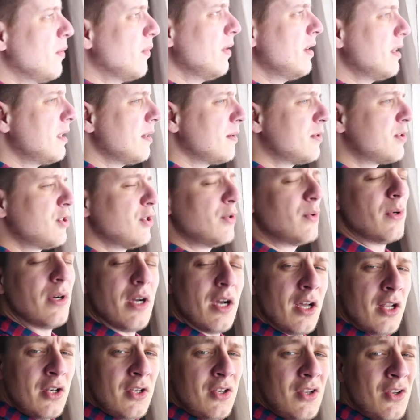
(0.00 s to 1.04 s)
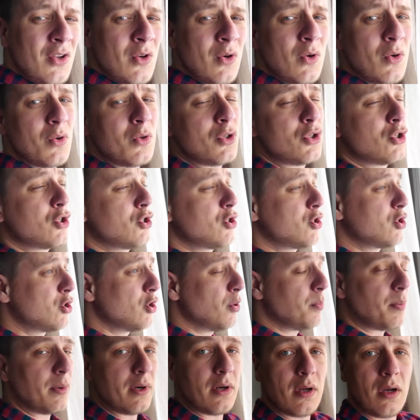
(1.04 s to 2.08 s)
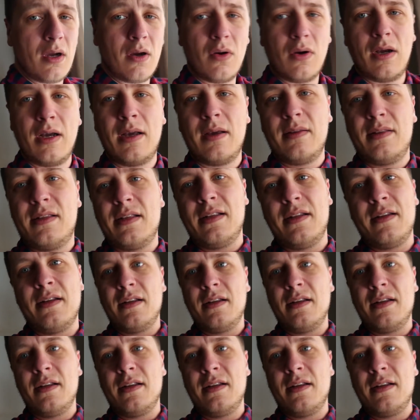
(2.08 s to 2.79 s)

Welcome to a new super, oh, I did